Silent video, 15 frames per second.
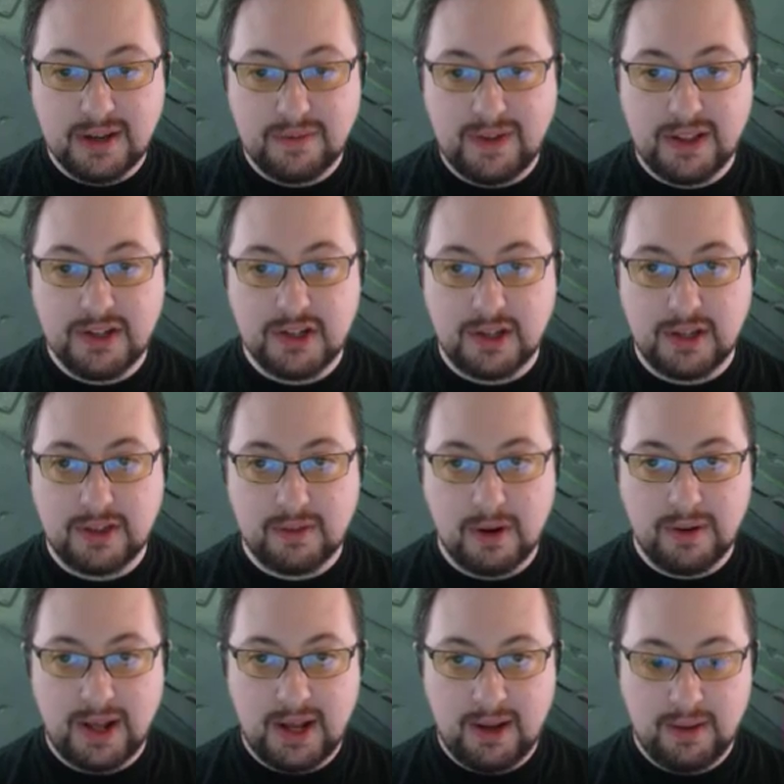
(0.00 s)
eventually throw
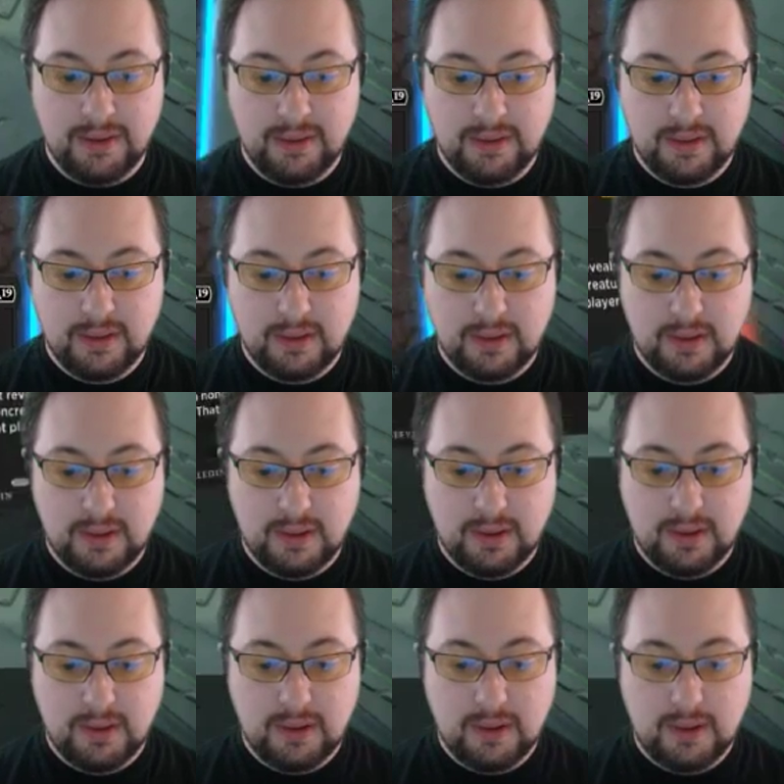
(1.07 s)
down
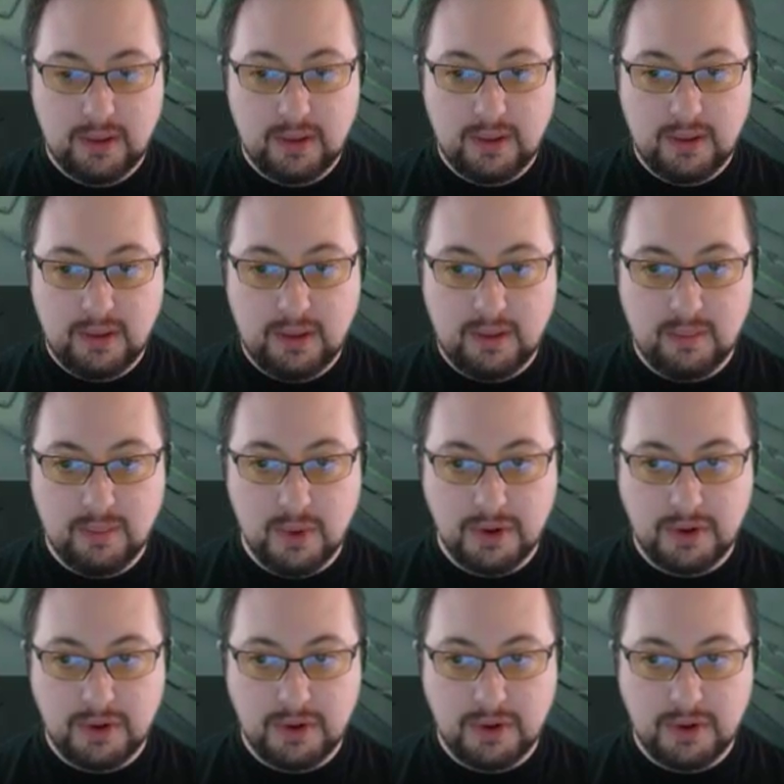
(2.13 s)
more